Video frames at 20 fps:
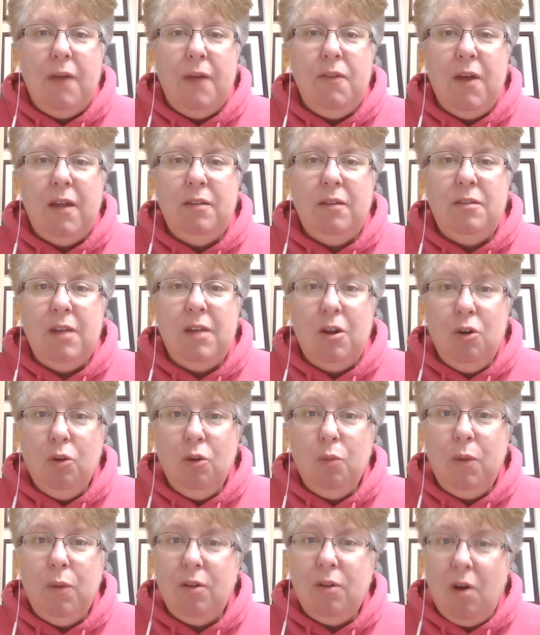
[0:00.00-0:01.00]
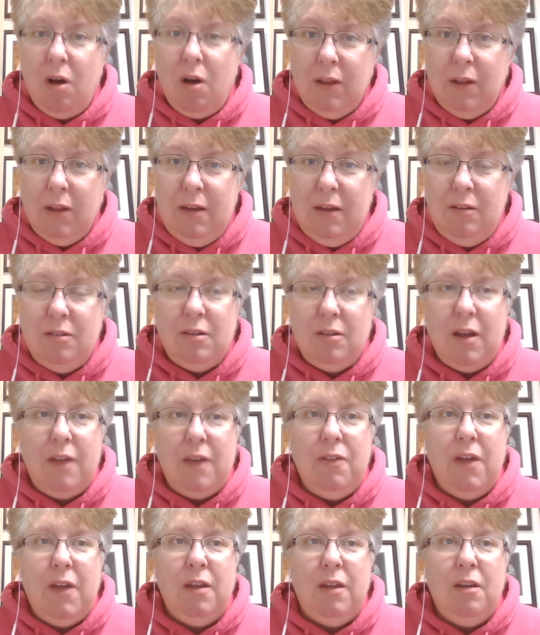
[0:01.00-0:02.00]
and then dinner with colleagues,
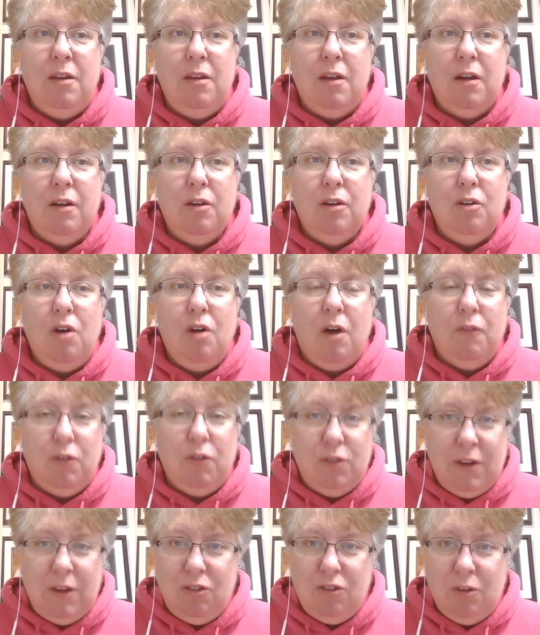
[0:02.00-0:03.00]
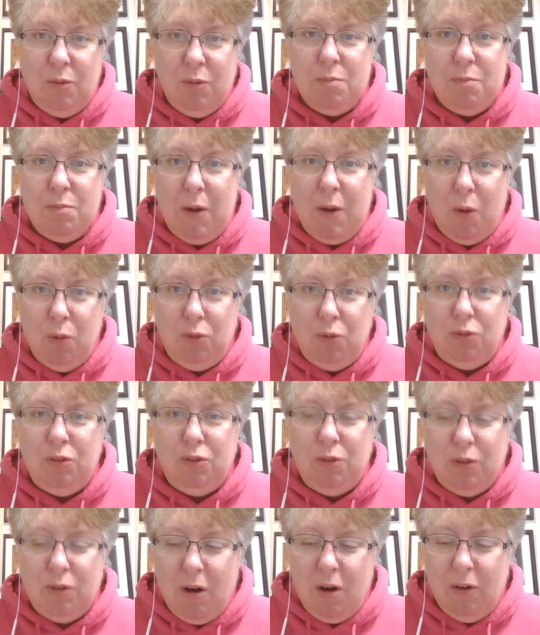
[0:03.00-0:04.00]
and then conversation with my
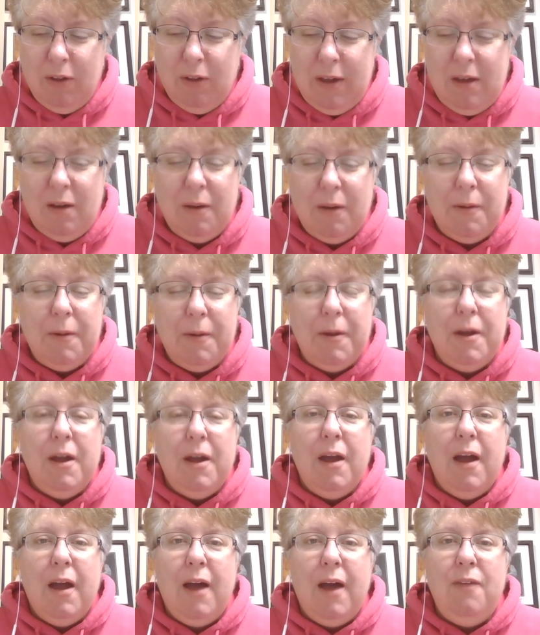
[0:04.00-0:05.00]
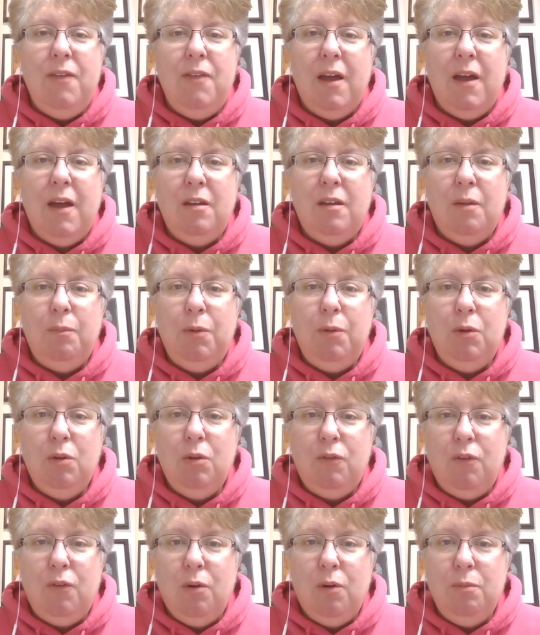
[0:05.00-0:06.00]
host colleague, and then a
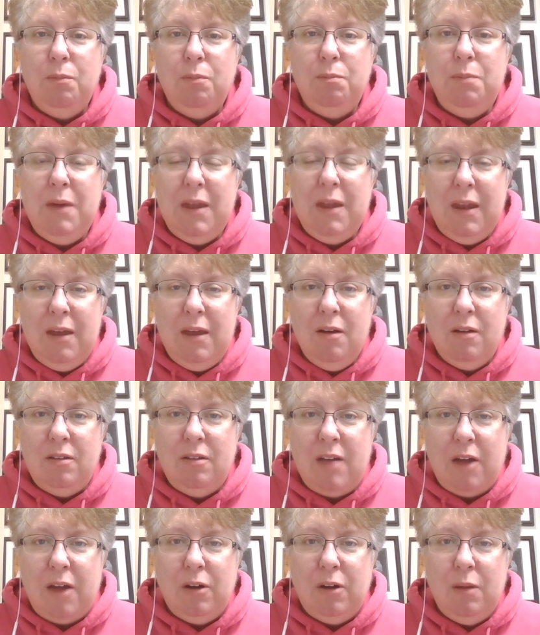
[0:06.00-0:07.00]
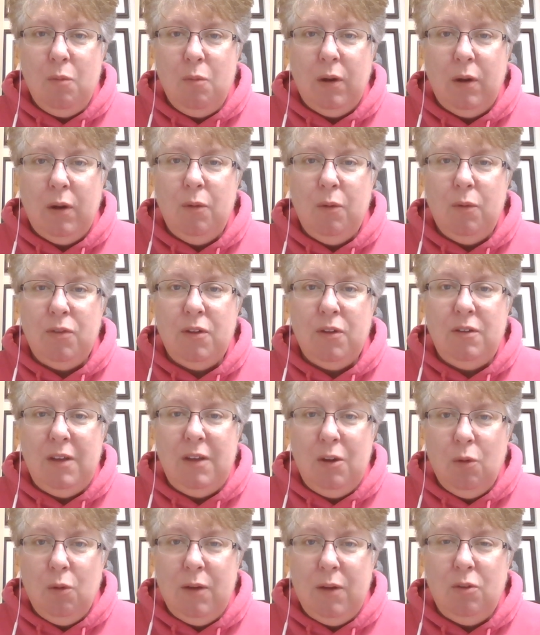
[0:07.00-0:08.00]
beautiful meeting on Saturday morning with the
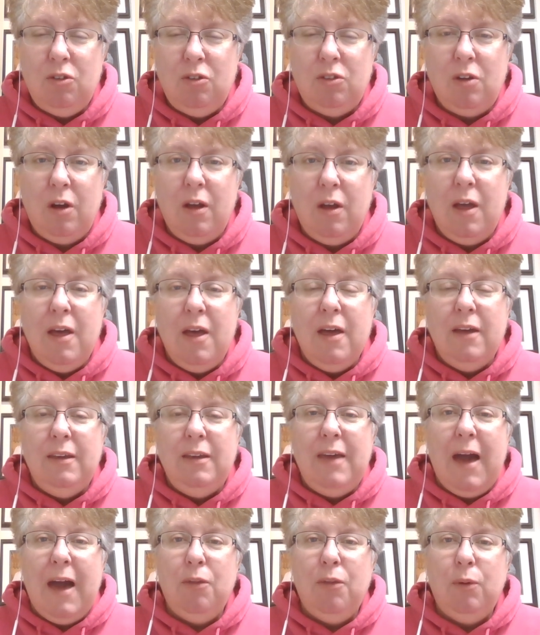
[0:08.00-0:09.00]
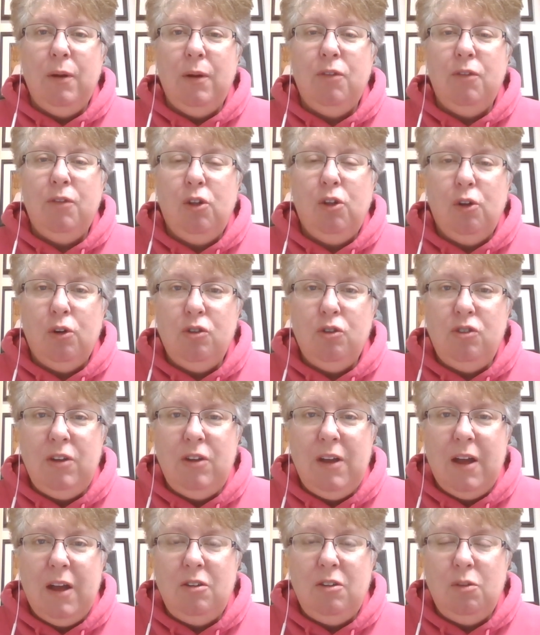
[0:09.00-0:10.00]
deanery, which is a gathering of the
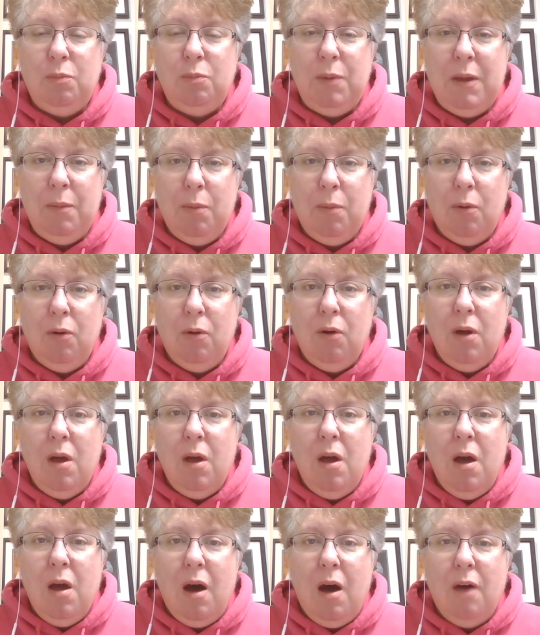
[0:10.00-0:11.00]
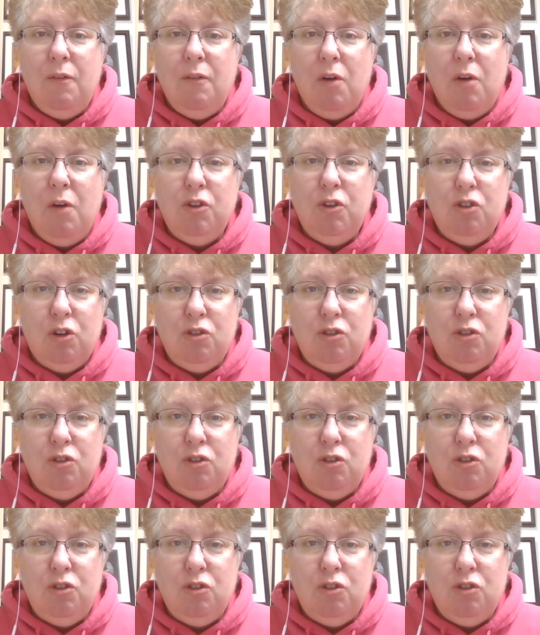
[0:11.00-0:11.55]
clergy and people of all the